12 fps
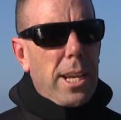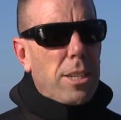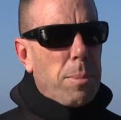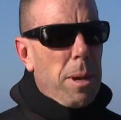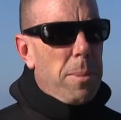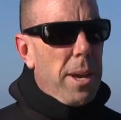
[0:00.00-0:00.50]

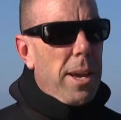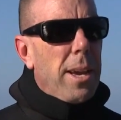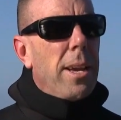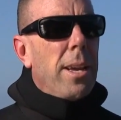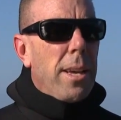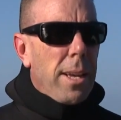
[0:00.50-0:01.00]
case may
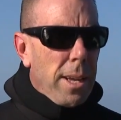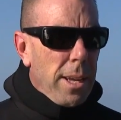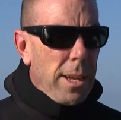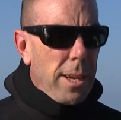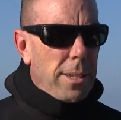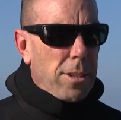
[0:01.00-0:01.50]
be.
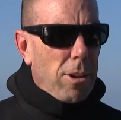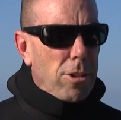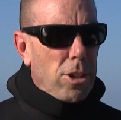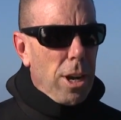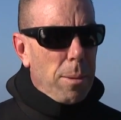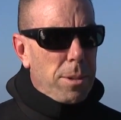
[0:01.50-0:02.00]
It's
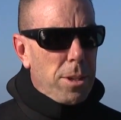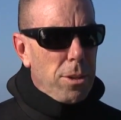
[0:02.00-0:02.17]
our job